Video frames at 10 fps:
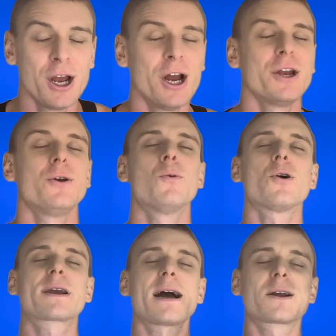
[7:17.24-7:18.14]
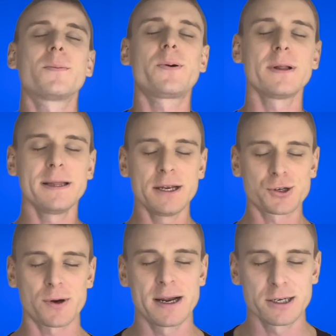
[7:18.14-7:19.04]
You'd walk out completely
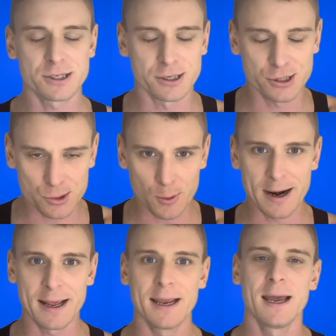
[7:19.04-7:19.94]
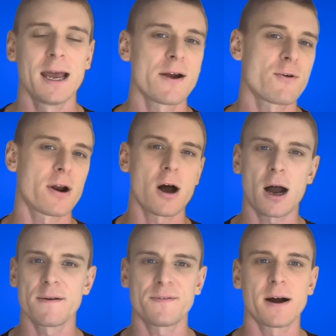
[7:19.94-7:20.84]
drenched and sweaty, everyone would
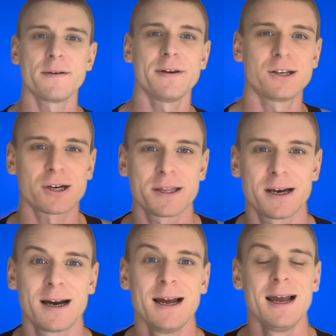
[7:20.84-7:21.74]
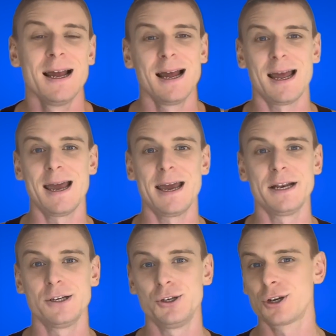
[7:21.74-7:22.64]
high five each other,
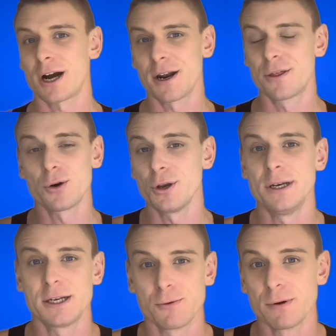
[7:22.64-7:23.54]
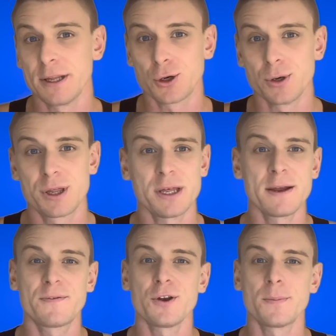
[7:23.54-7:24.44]
and you kind of thought you did a really good
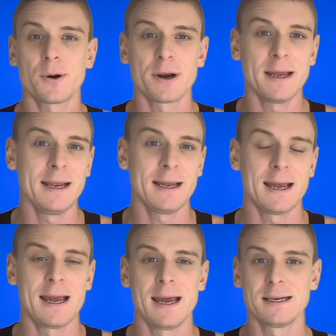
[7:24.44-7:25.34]
thing for your body, and